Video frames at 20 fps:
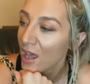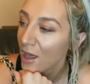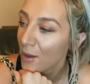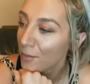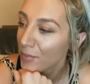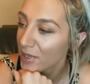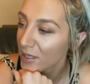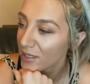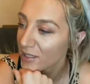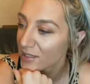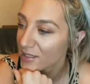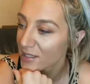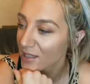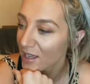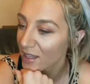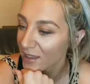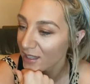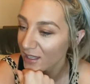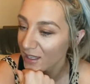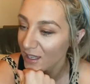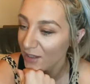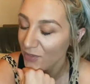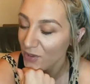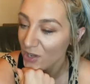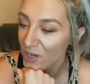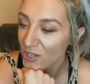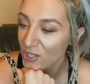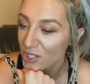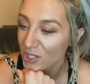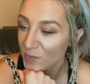But I think if you
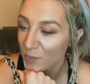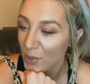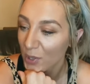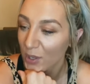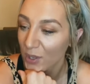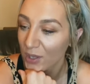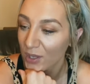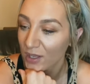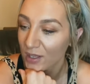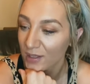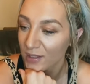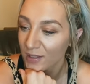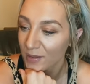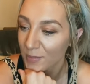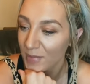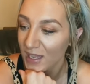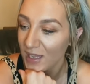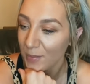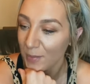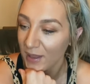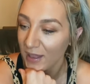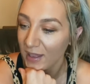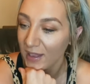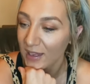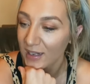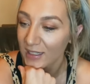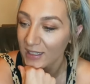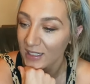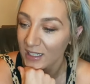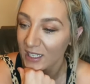can just put maybe a
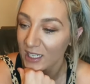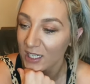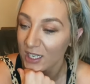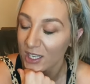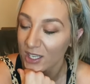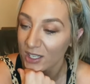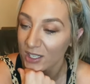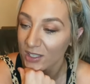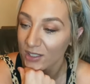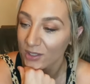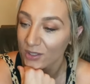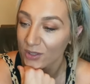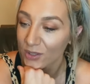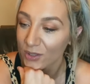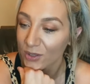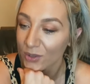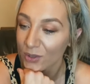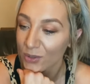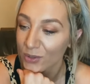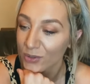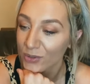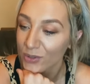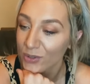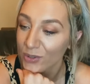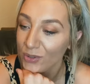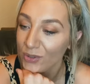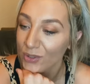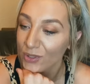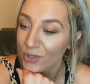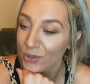little alert
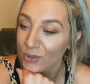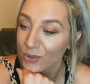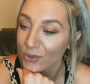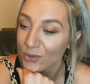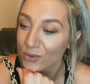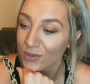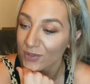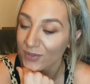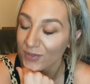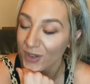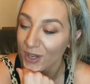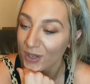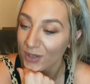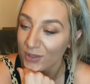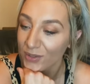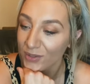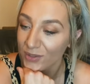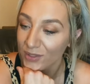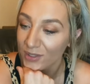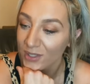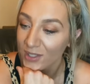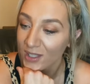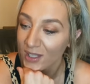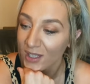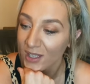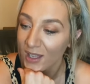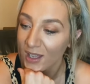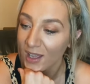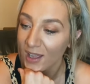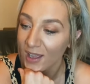on your phone,
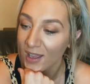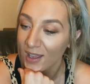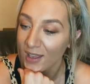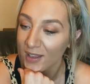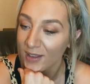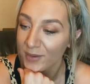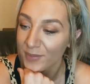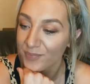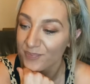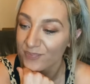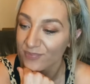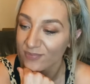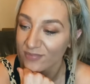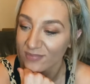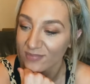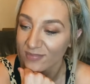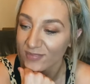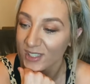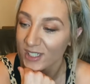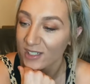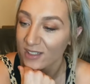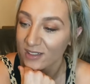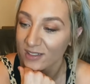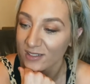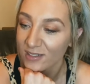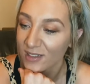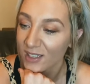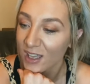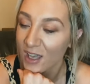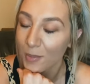you know,
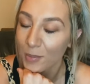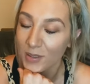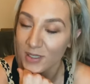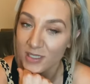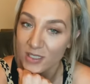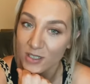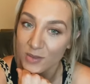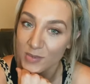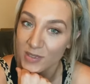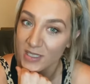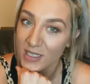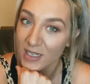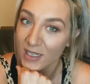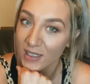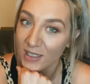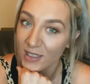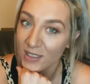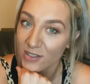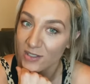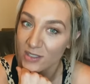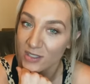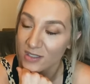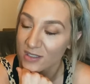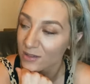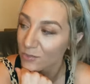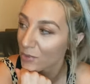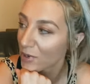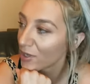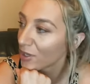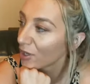a couple of times a day, just
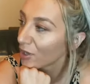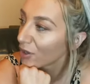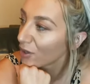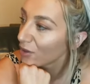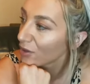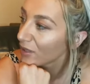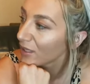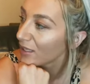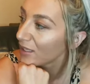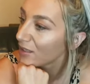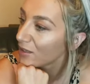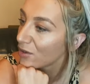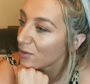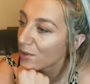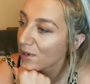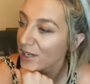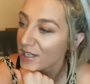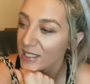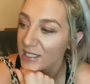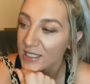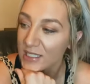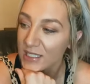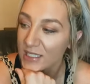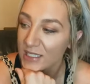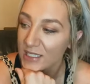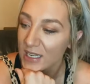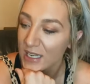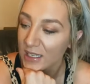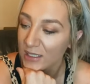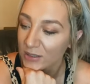while you're cooking or while you're sitting
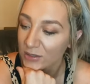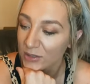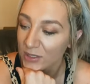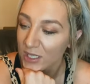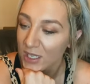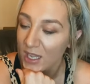down.